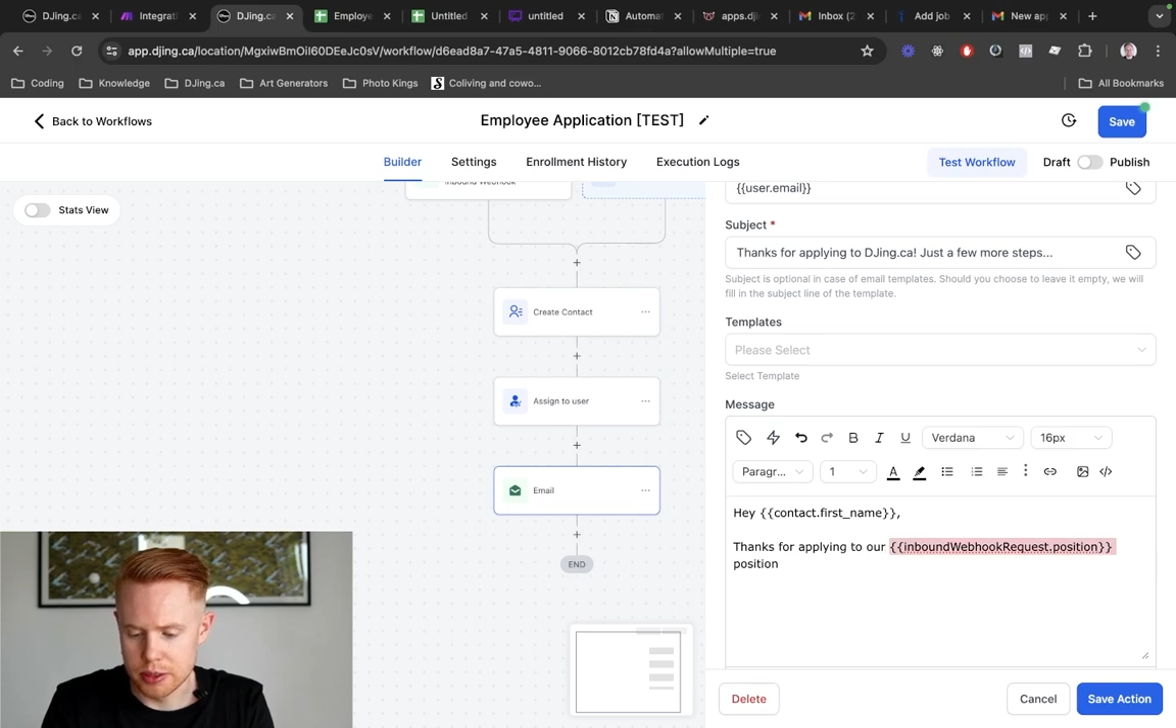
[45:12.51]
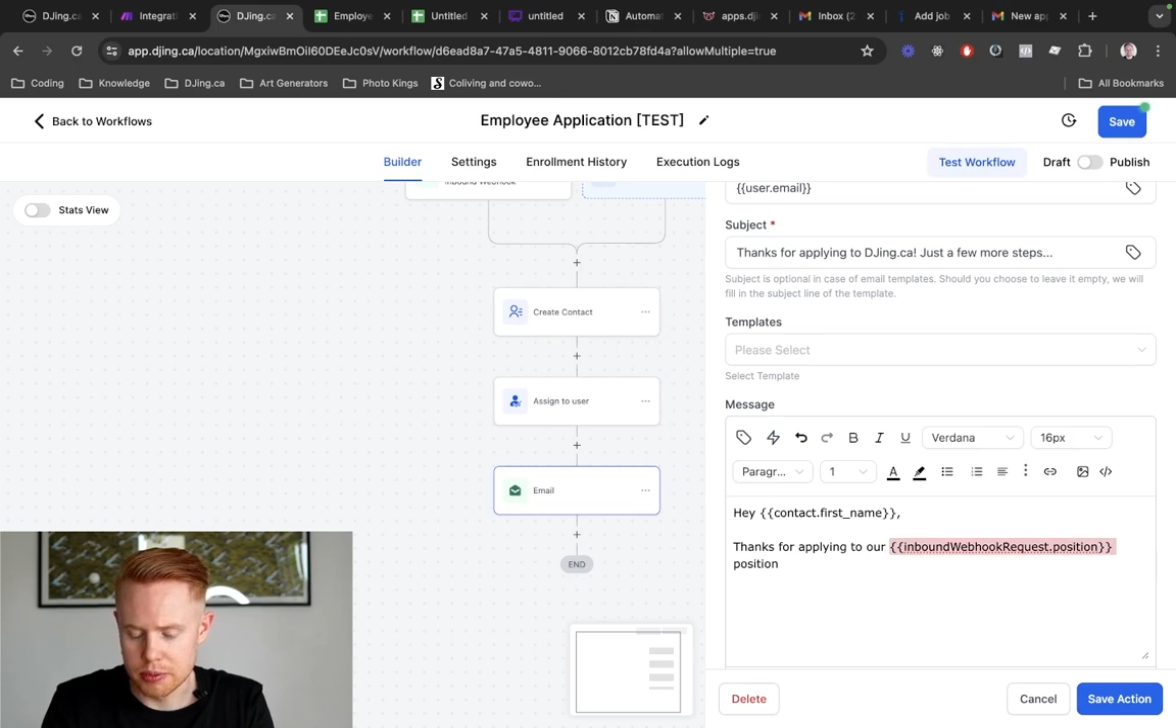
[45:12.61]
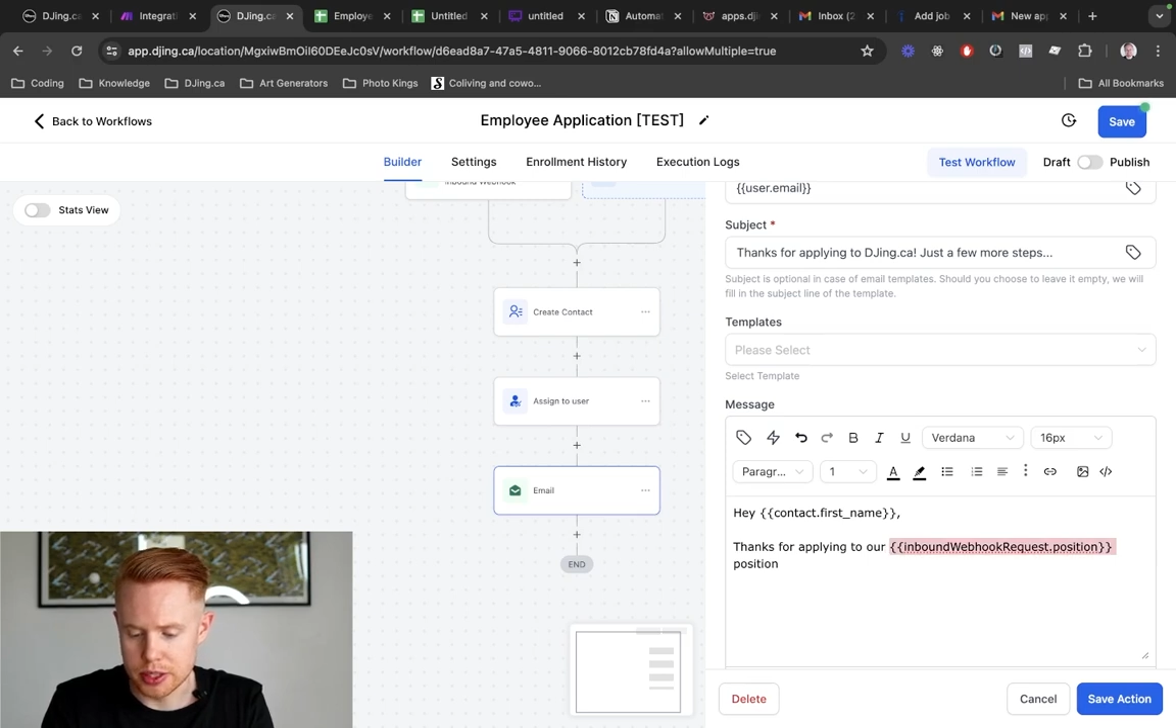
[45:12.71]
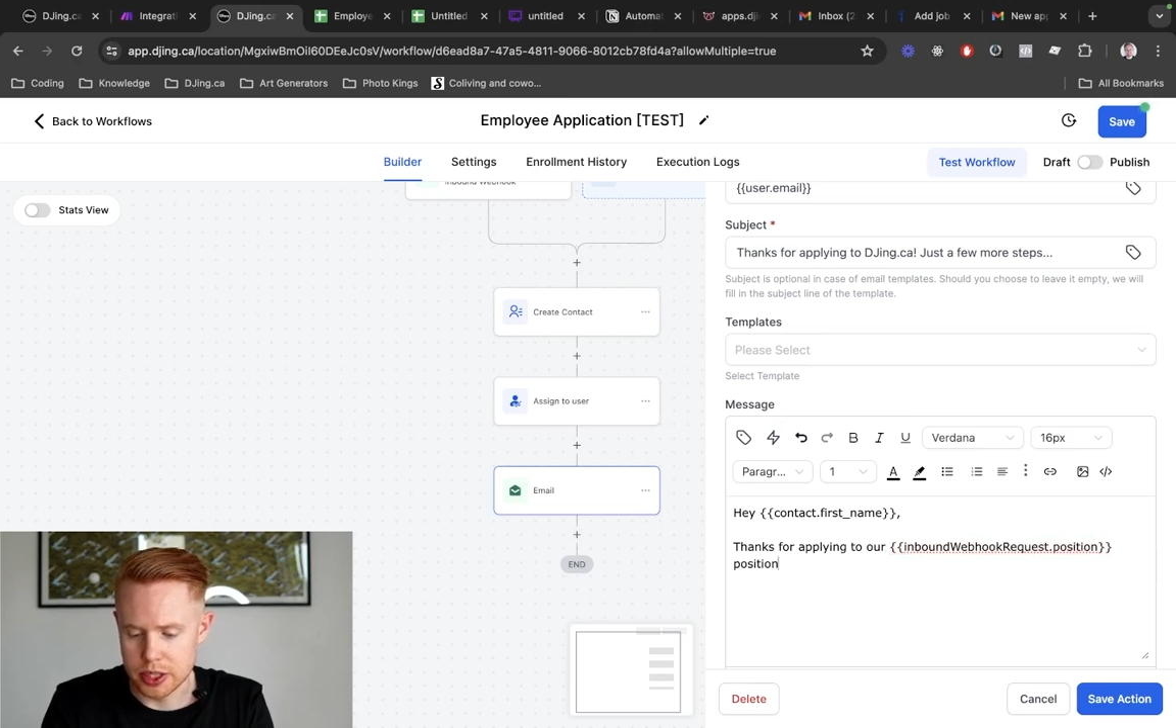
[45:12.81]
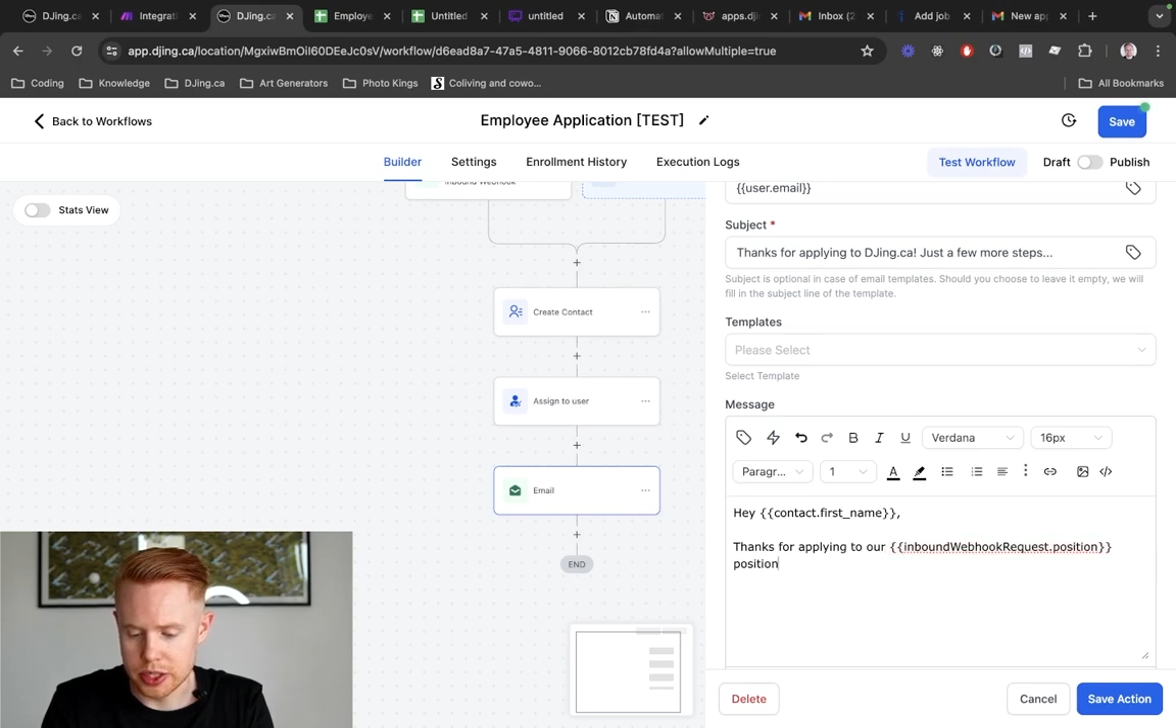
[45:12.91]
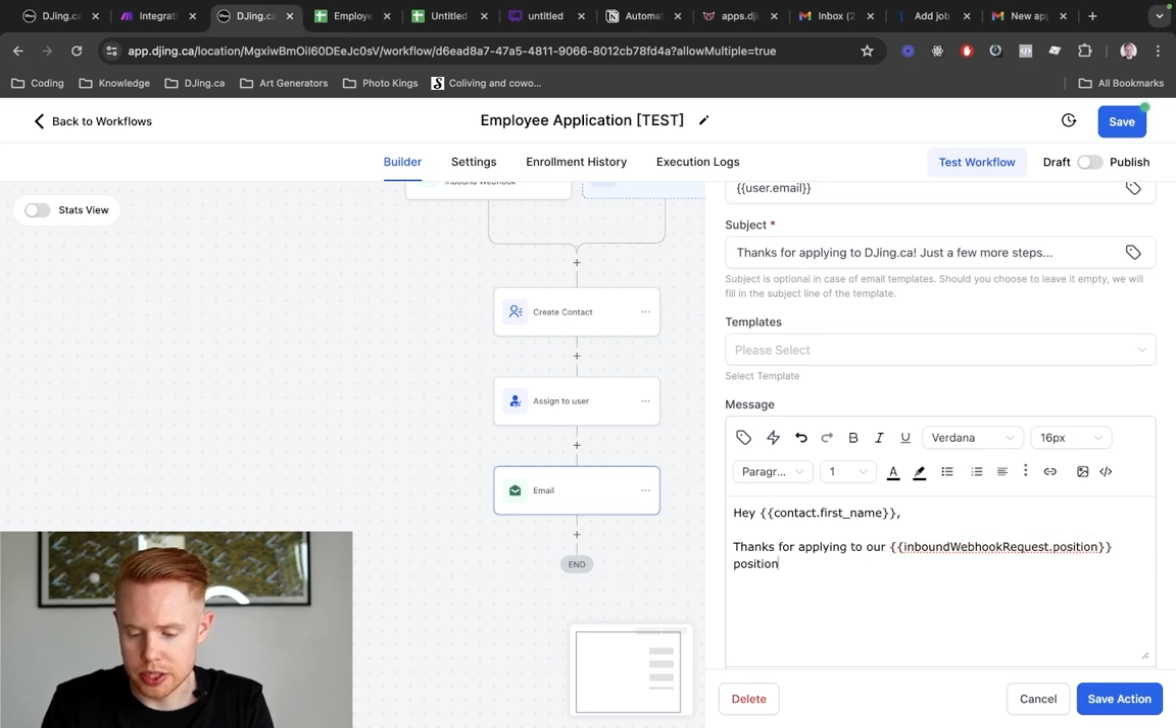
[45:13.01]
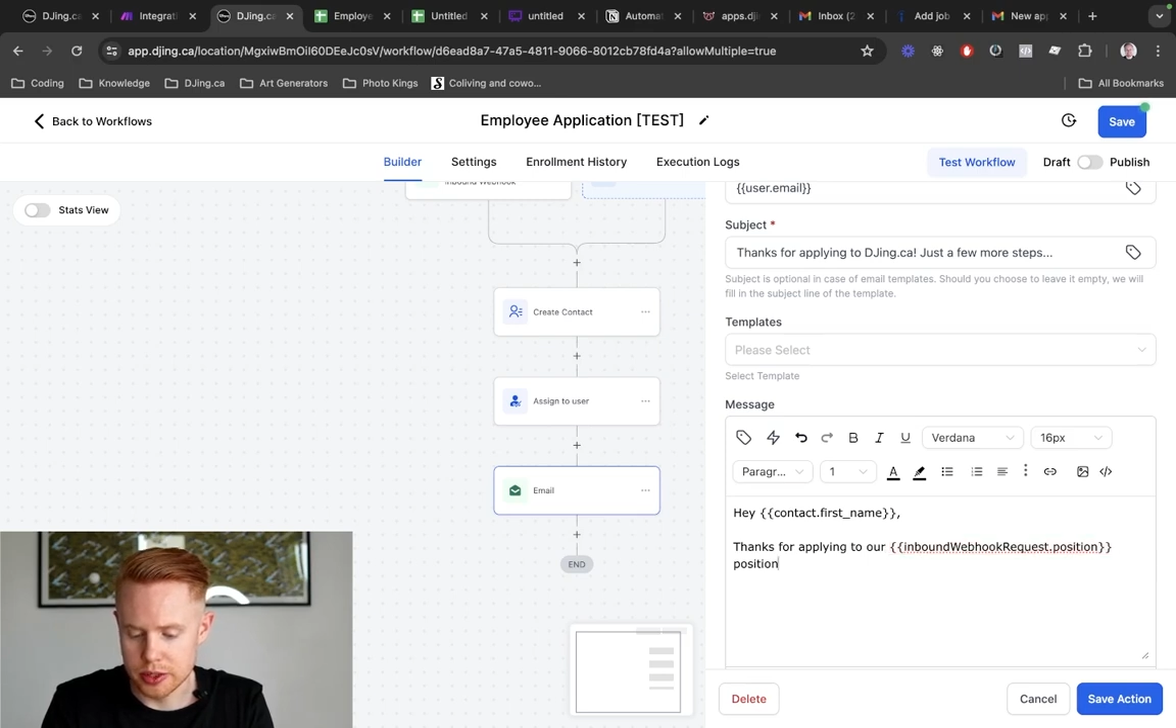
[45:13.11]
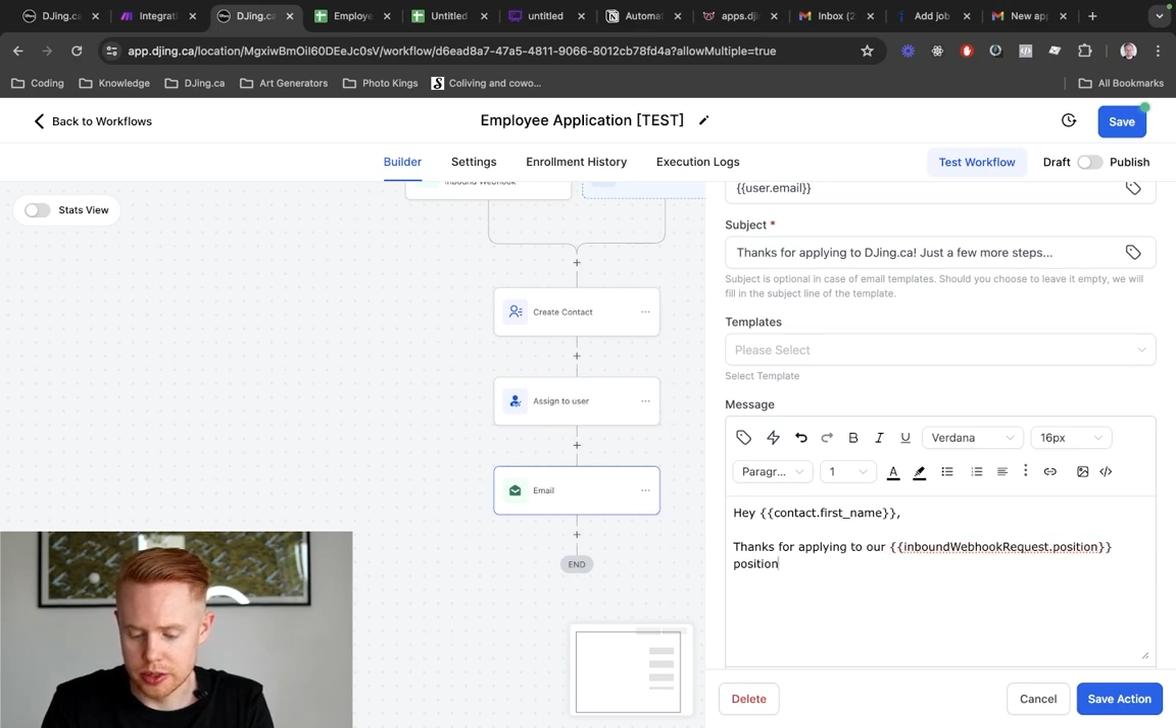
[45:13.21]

position.